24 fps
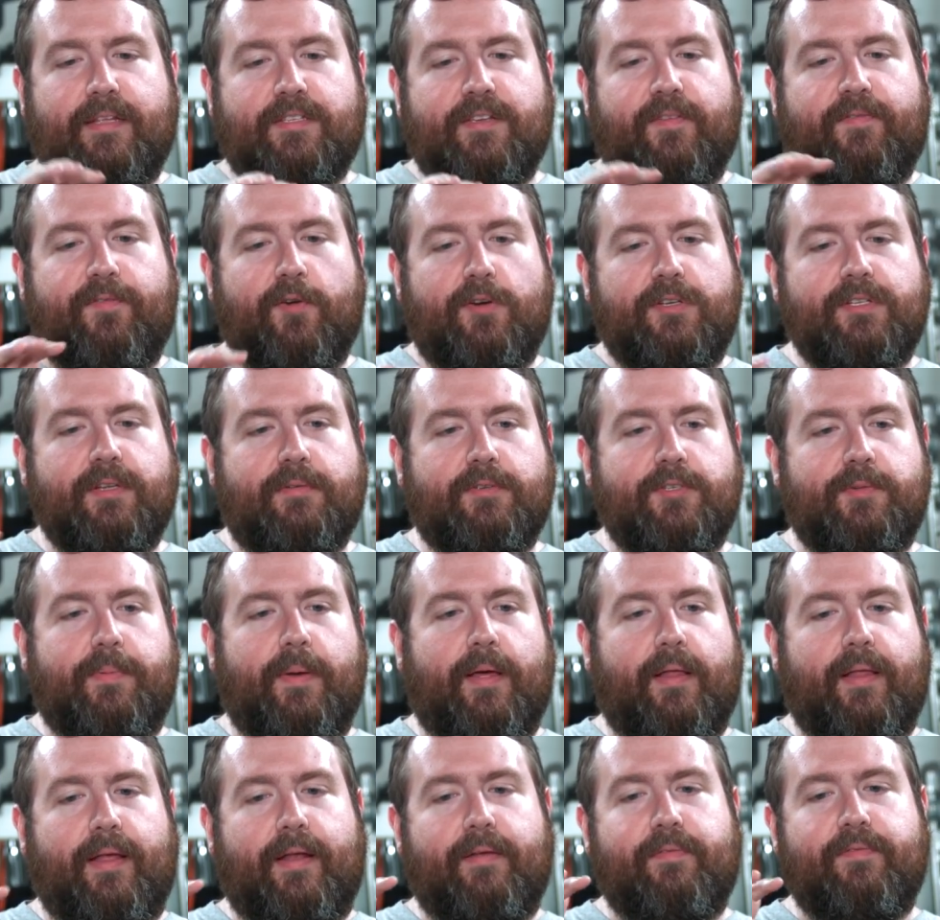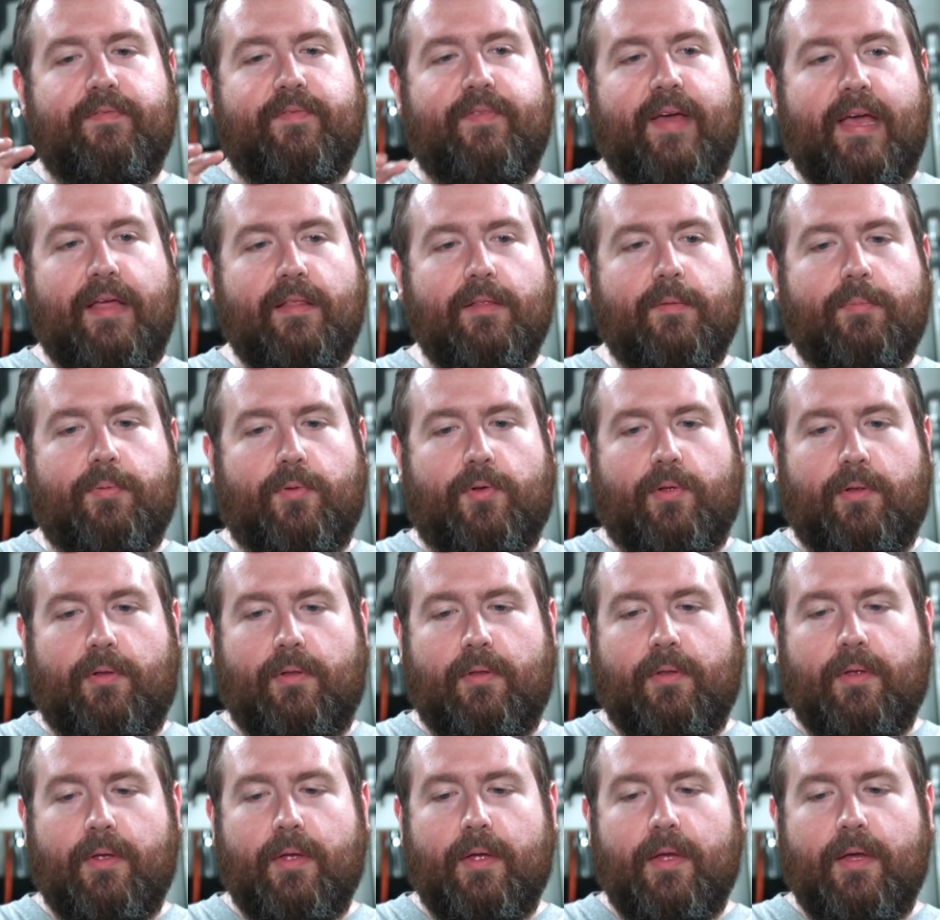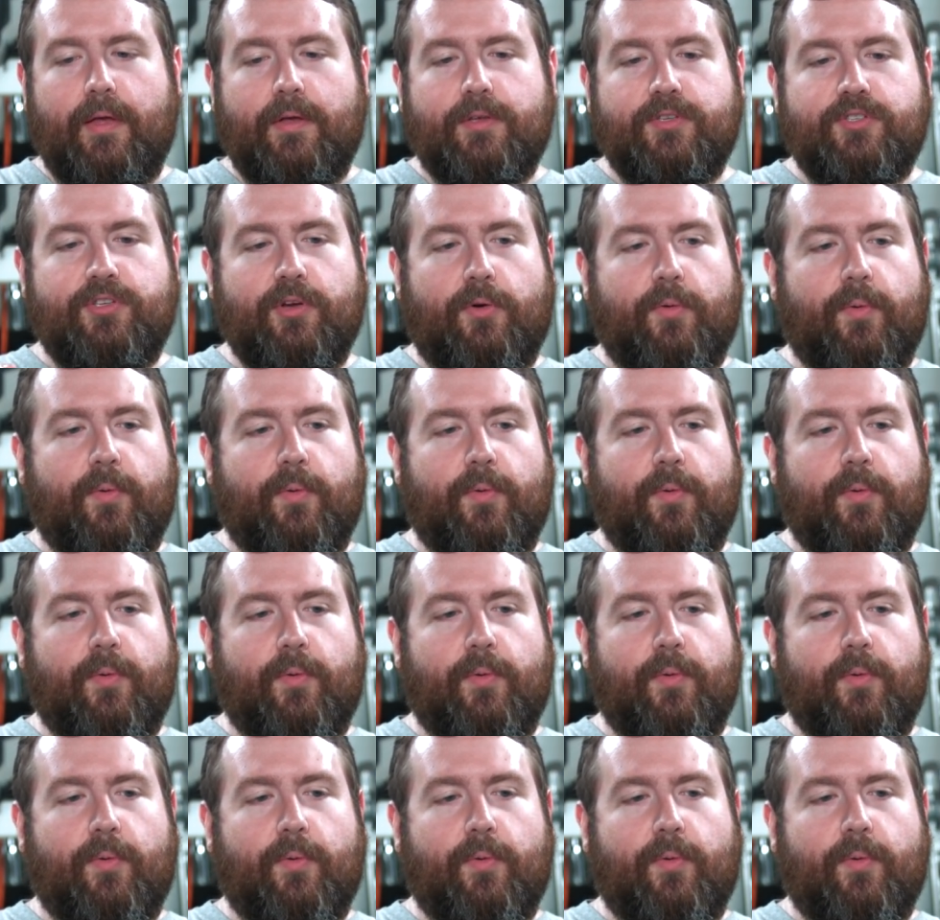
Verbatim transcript: it's a first level spell and available so